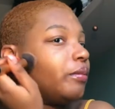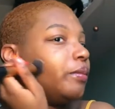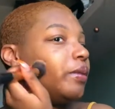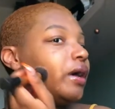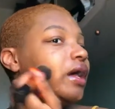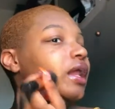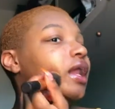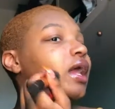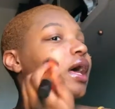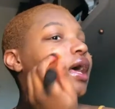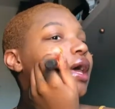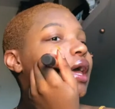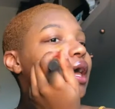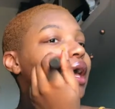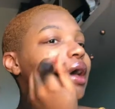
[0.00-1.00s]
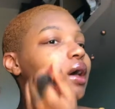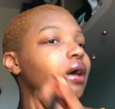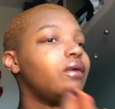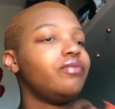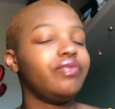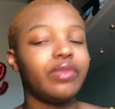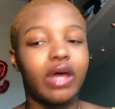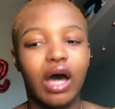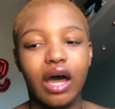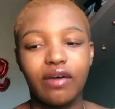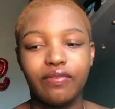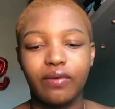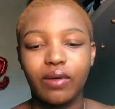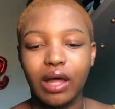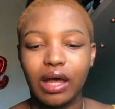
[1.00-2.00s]
But, like, I
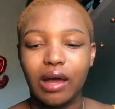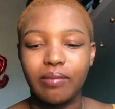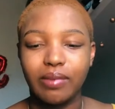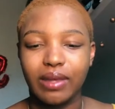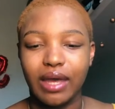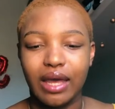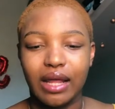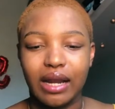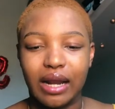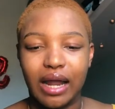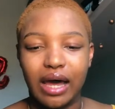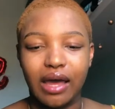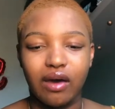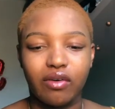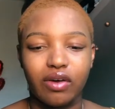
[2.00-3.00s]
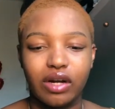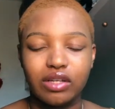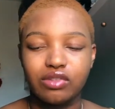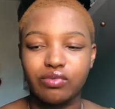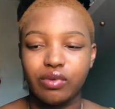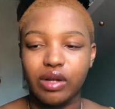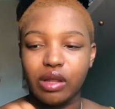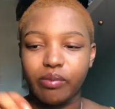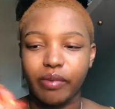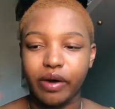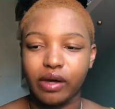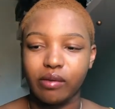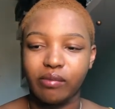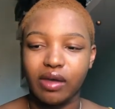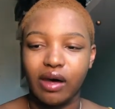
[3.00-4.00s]
feel like I'm getting lighter, and it's really
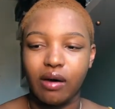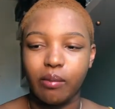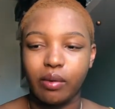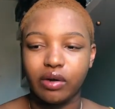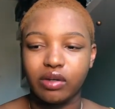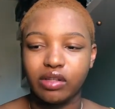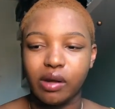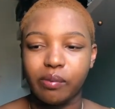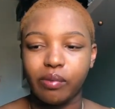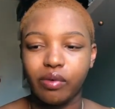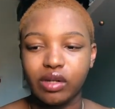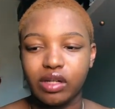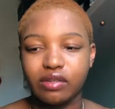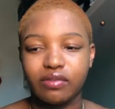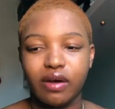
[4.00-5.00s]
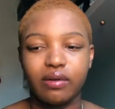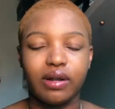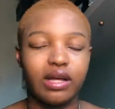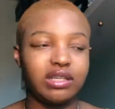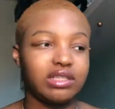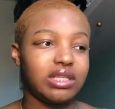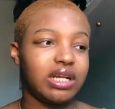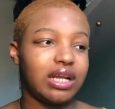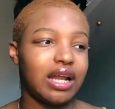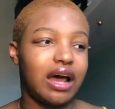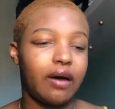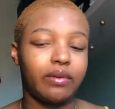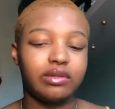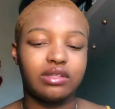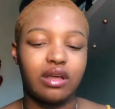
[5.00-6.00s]
bugging me out, because I bought this foundation and
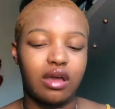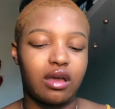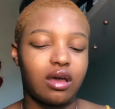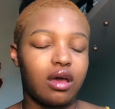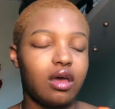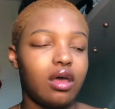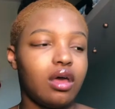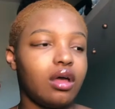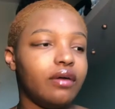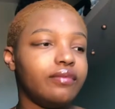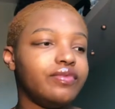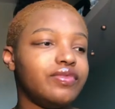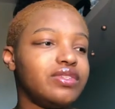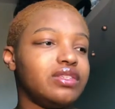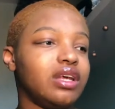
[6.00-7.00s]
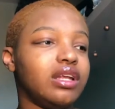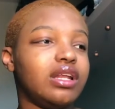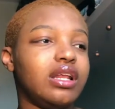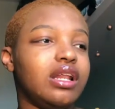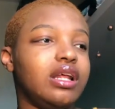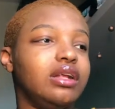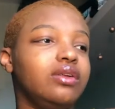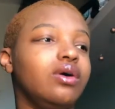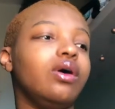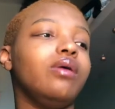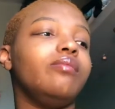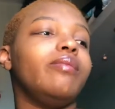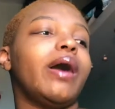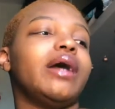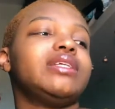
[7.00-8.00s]
now it's, like, suddenly
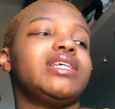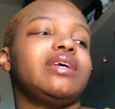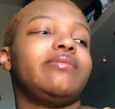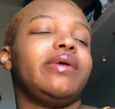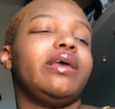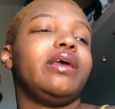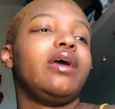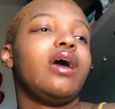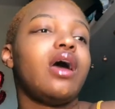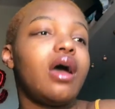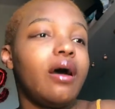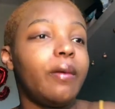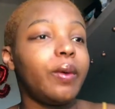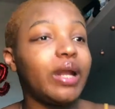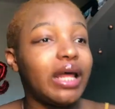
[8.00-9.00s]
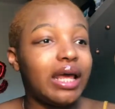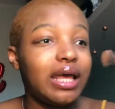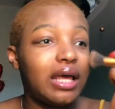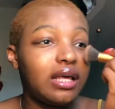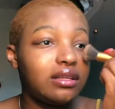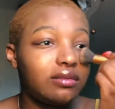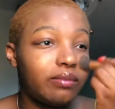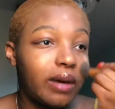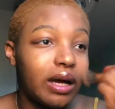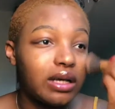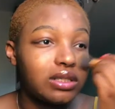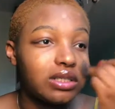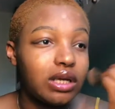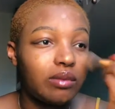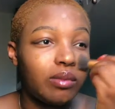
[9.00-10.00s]
not matching me. Well, it is
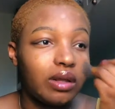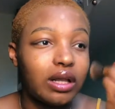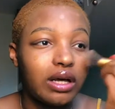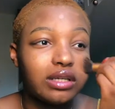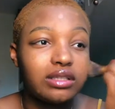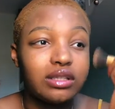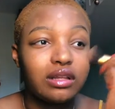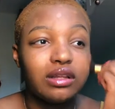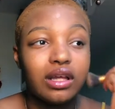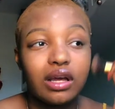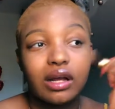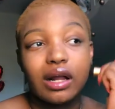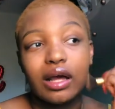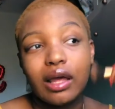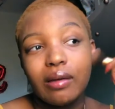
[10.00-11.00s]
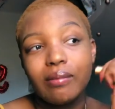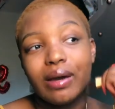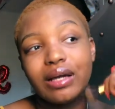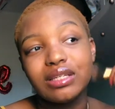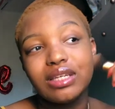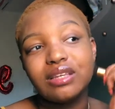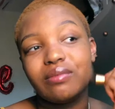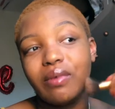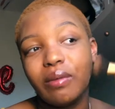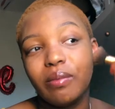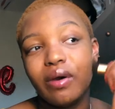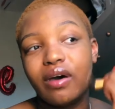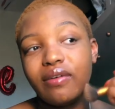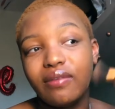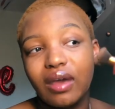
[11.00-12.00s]
matching me, that's the thing. Like, it matches me
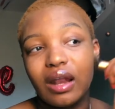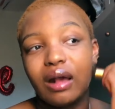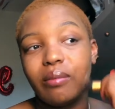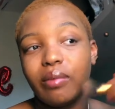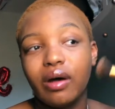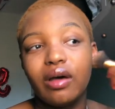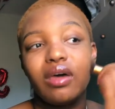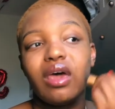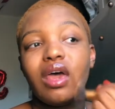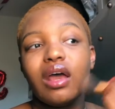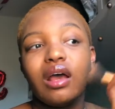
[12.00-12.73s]
perfectly, but,